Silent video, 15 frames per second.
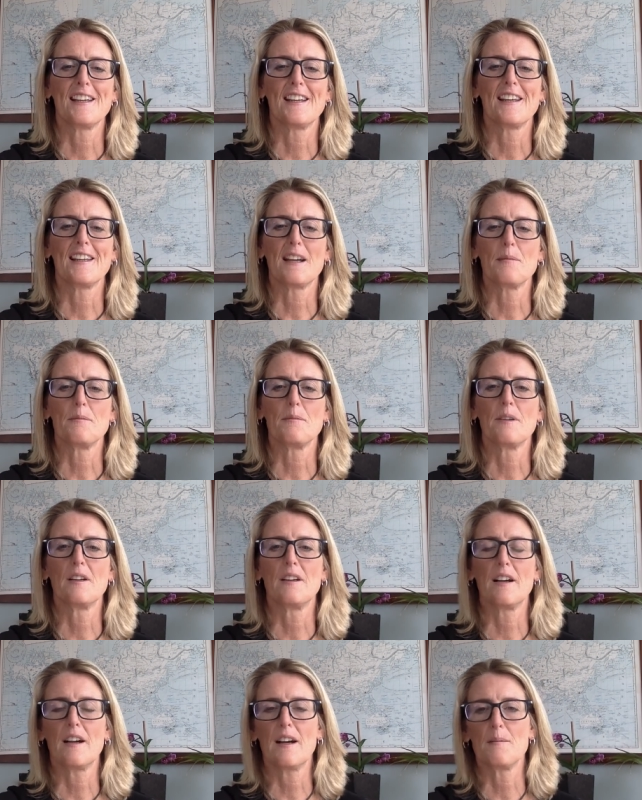And I'm,
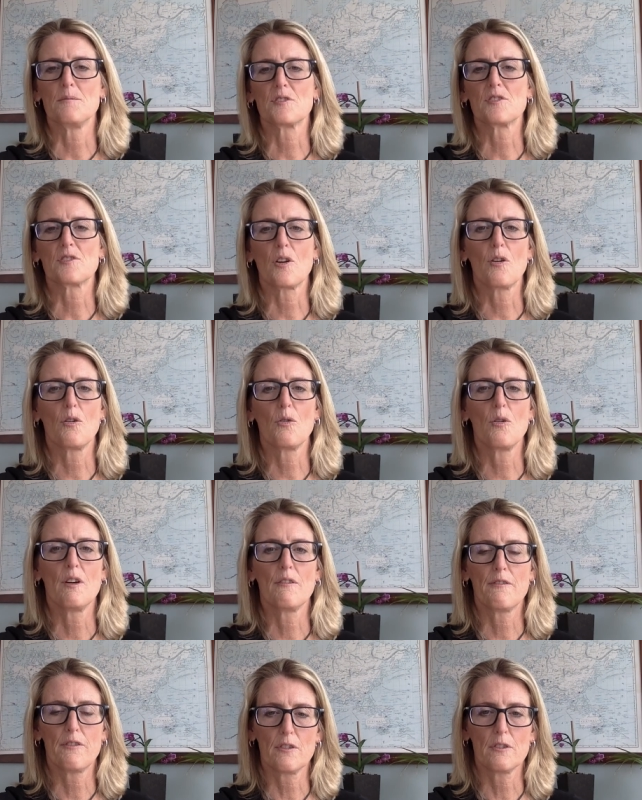I'm so
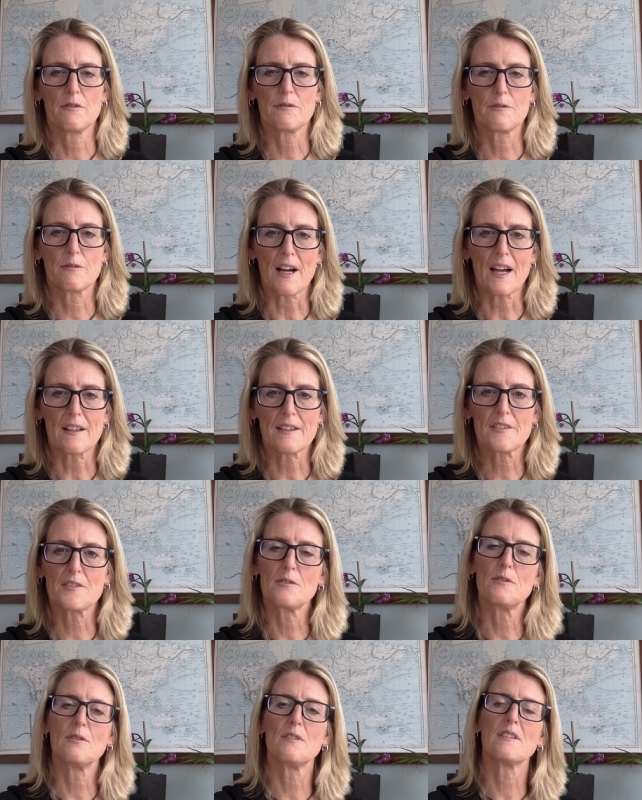full of
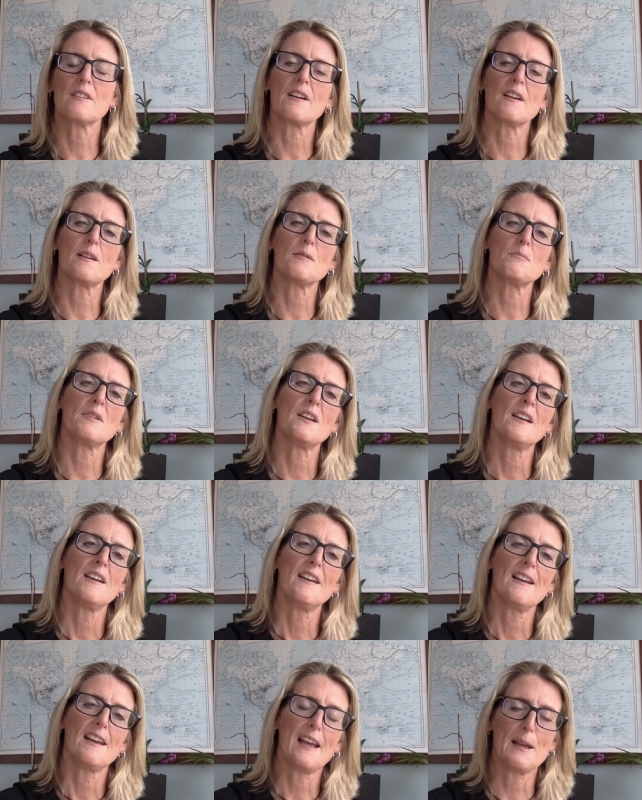gratitude that I'm
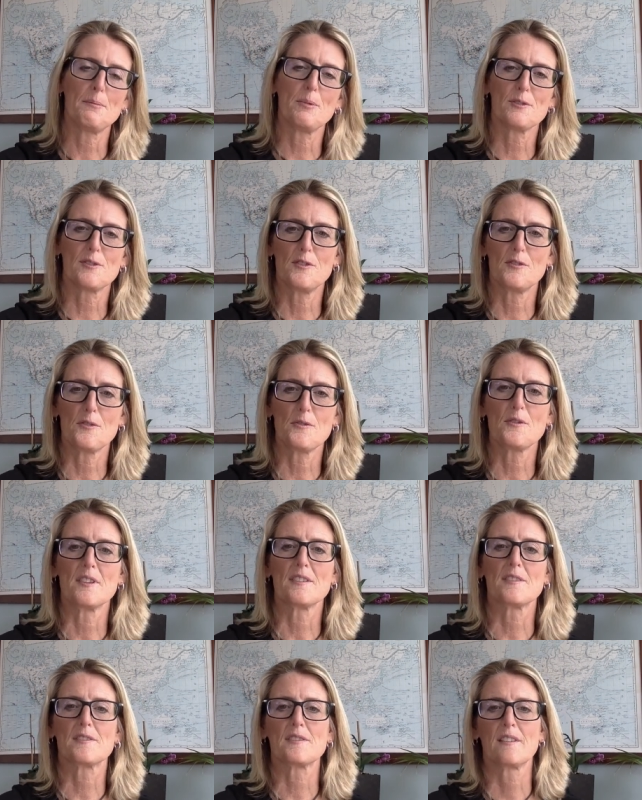able to do
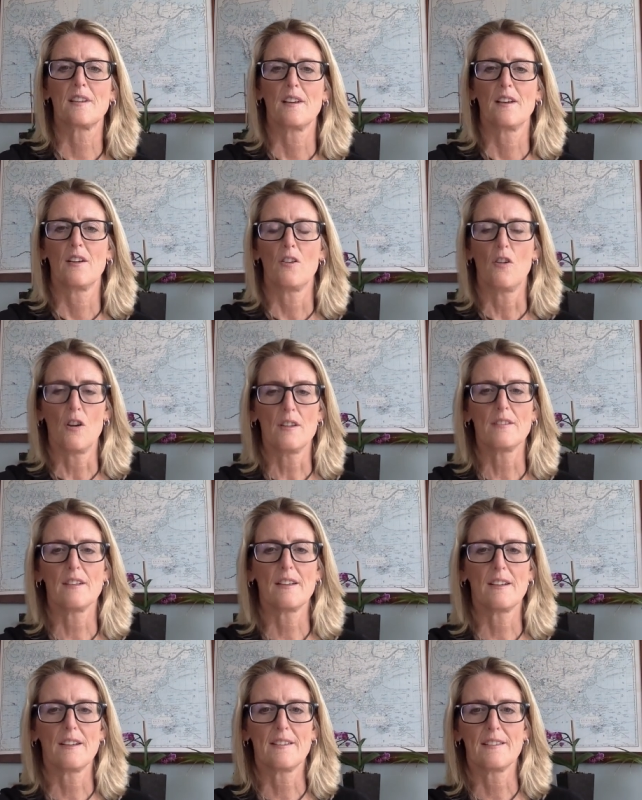this
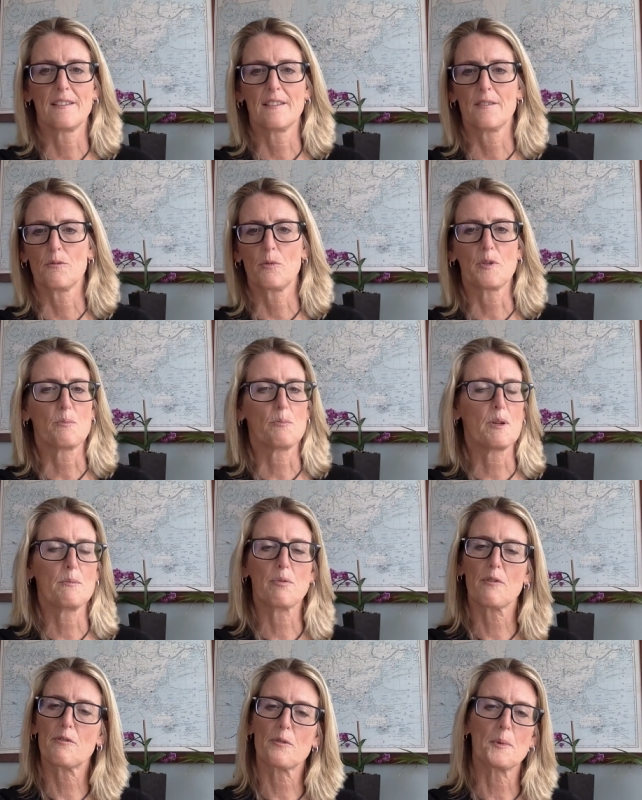online with
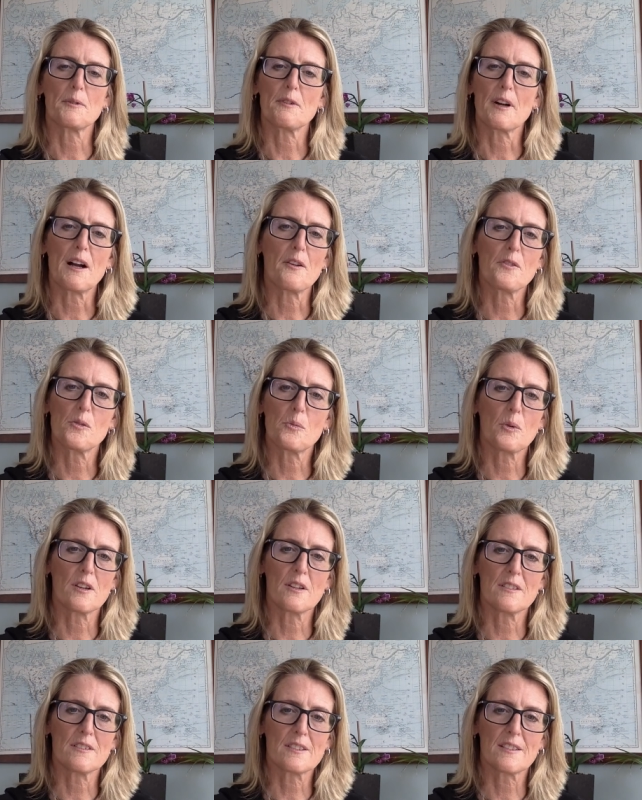people from around the
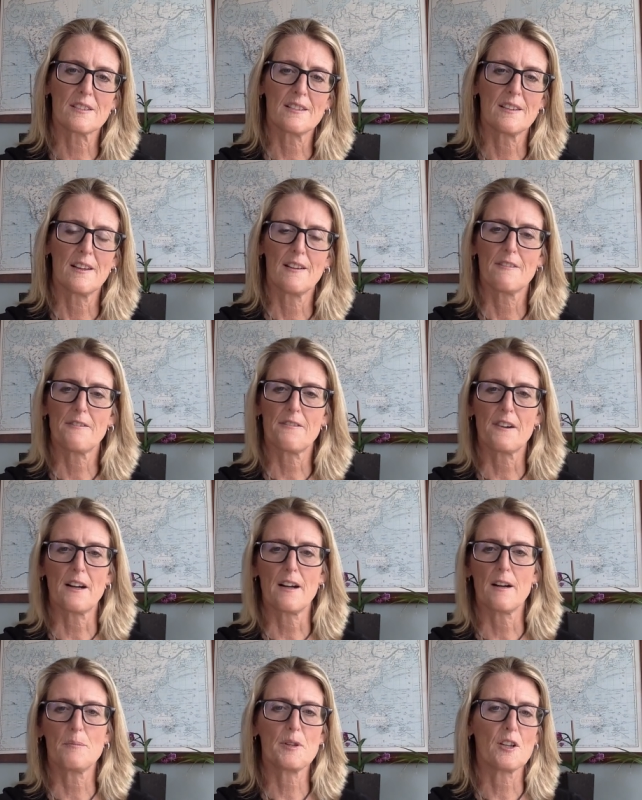world,
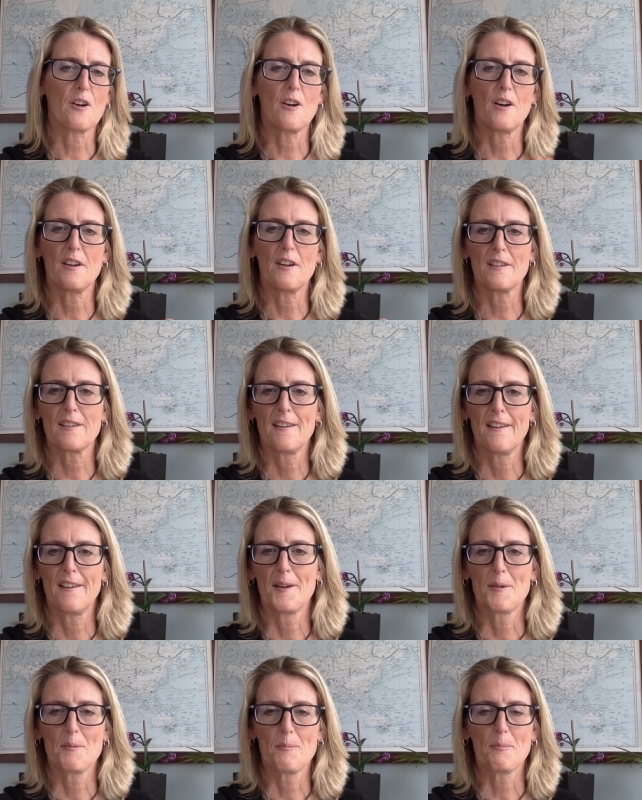far beyond
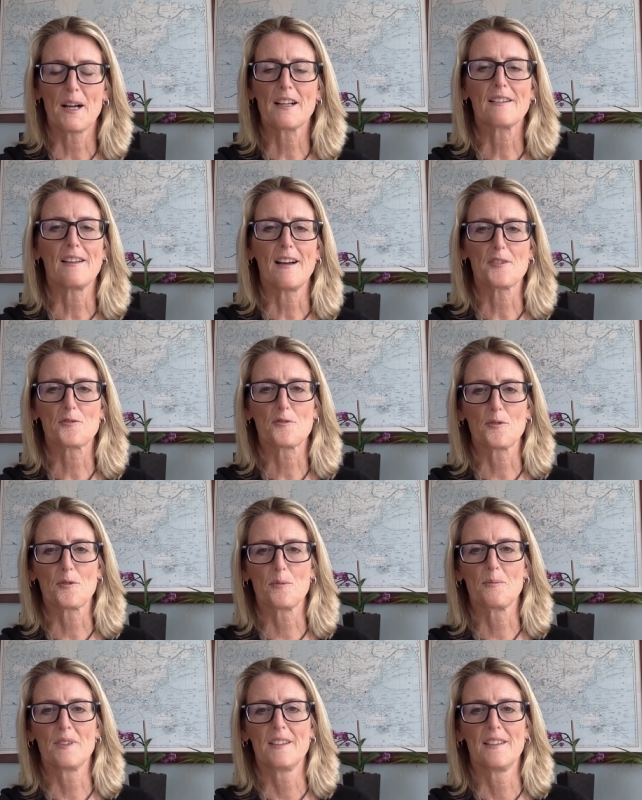my
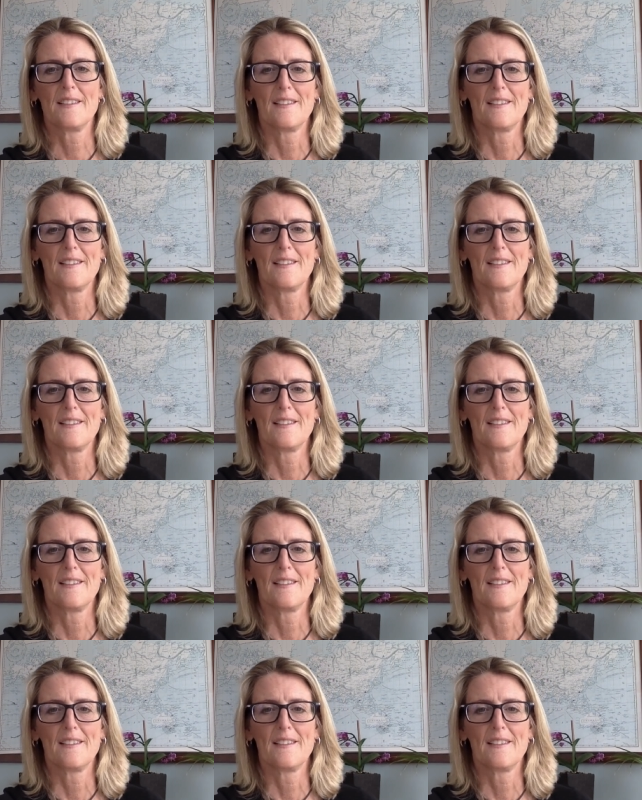classroom